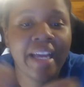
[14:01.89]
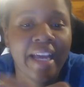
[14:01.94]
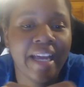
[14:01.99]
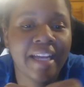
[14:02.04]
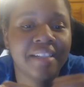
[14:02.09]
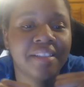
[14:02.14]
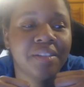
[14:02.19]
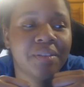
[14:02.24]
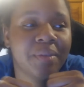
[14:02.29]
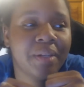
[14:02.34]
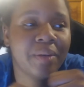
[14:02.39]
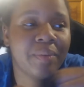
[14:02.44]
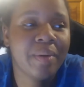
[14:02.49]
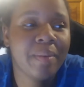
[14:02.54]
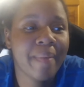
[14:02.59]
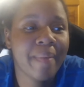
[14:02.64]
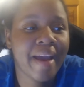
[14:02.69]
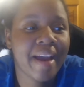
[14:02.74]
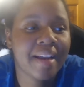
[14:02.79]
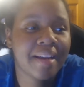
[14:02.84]
and so when I
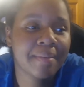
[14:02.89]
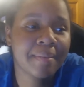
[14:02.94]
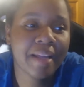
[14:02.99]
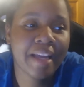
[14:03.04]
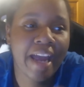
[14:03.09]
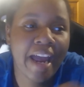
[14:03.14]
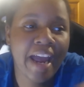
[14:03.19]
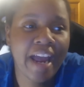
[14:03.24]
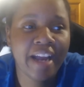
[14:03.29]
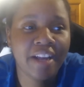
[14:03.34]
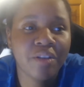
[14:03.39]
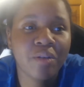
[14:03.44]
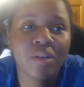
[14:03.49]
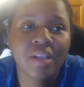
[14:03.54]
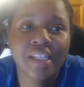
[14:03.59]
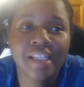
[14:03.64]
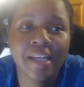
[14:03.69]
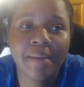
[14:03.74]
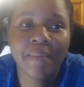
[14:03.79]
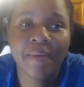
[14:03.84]
went and I'm like, hey, you
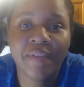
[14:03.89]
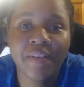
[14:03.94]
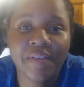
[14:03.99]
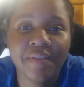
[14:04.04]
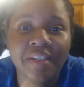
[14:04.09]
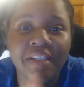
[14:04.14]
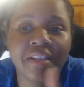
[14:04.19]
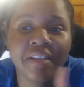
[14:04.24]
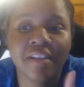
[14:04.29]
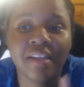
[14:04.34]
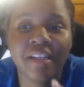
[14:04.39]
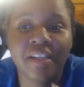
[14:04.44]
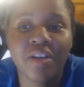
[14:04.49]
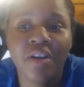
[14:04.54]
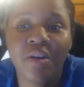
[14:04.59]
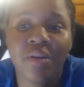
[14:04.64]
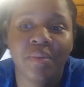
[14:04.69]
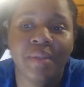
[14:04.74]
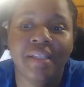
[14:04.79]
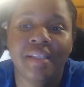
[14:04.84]
only sent me fifteen, they're like,
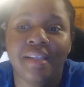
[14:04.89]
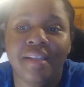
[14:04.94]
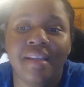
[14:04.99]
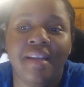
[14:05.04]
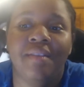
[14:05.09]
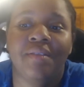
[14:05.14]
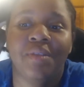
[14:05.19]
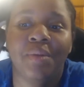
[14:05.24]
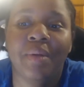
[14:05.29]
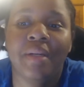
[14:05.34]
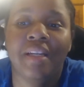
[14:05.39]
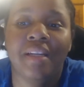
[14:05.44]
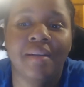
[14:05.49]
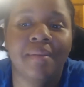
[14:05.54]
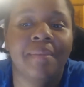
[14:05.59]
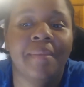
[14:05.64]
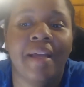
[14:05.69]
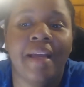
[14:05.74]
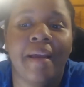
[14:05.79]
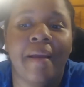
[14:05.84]
no, we sent out twenty,
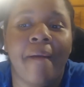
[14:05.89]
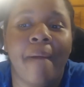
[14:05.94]
I'm like,